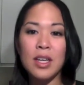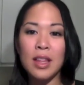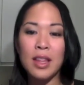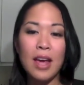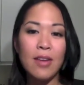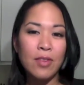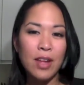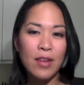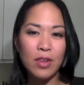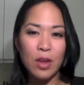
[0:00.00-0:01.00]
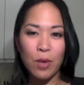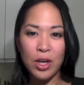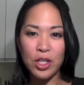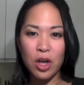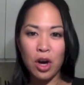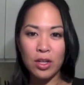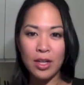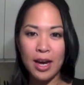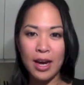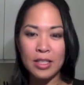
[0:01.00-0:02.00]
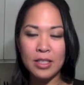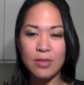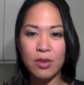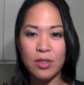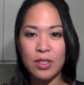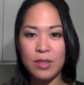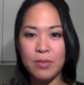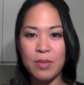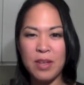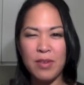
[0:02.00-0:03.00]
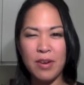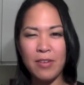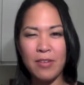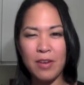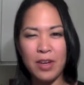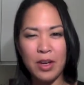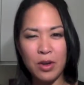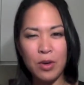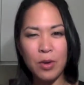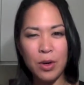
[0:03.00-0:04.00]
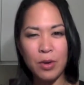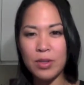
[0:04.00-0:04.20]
light flavor that white chocolate has versus being very, very cocoa.